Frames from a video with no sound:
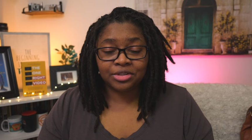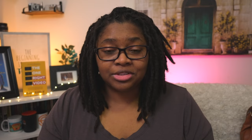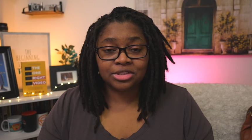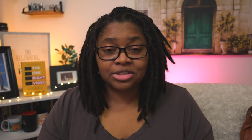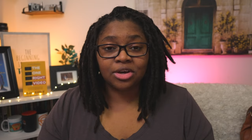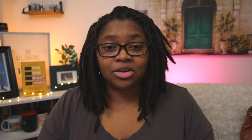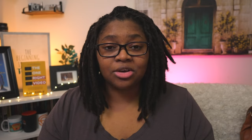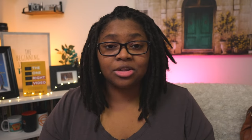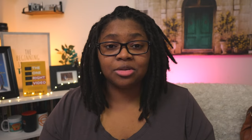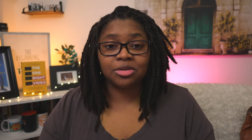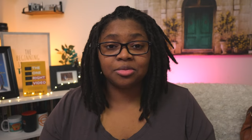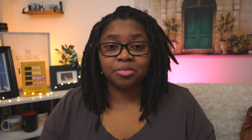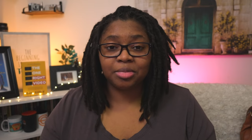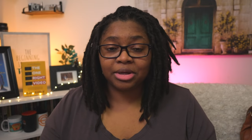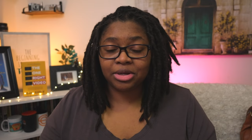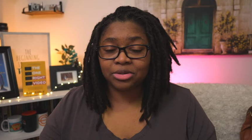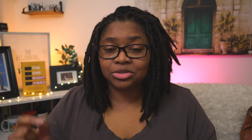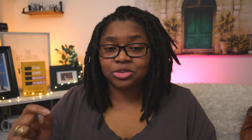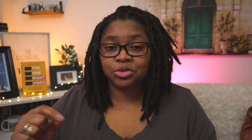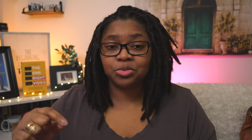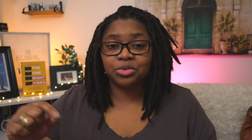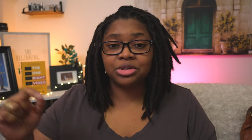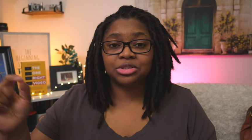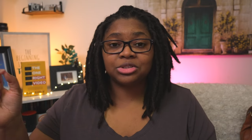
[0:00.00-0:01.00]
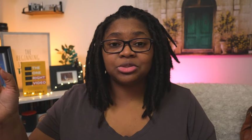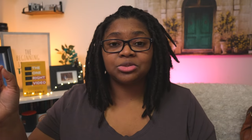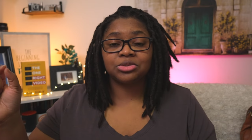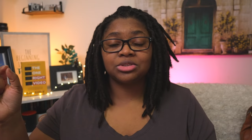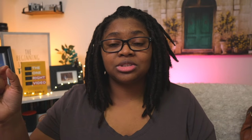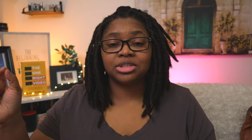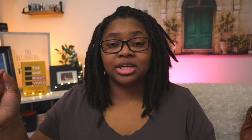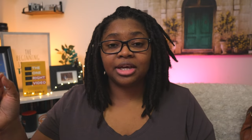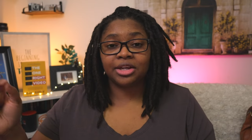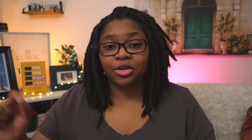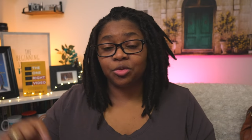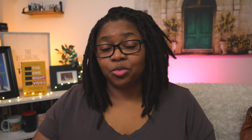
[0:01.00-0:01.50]
It's all the bells and whistles,
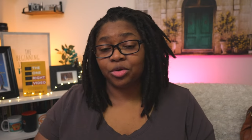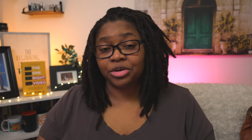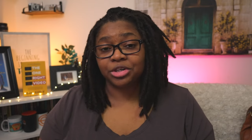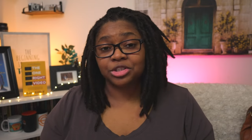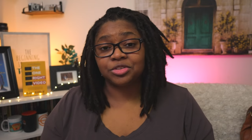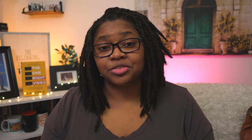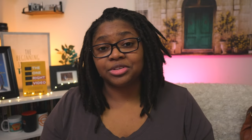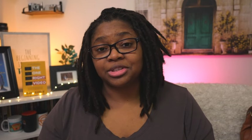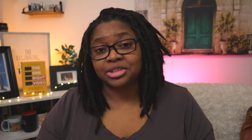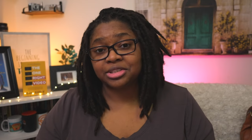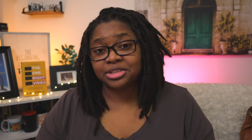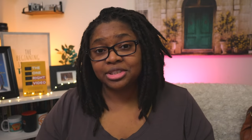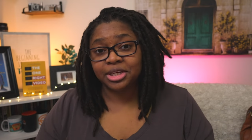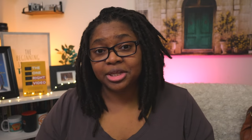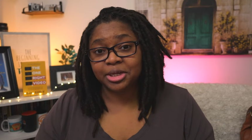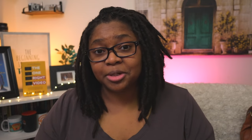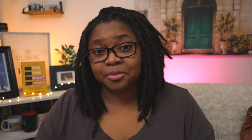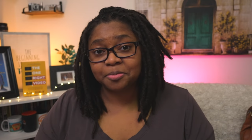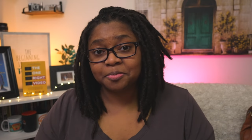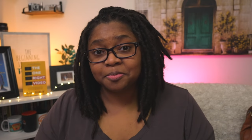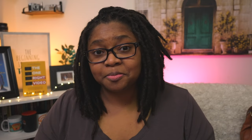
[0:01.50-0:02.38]
and it works for this setup.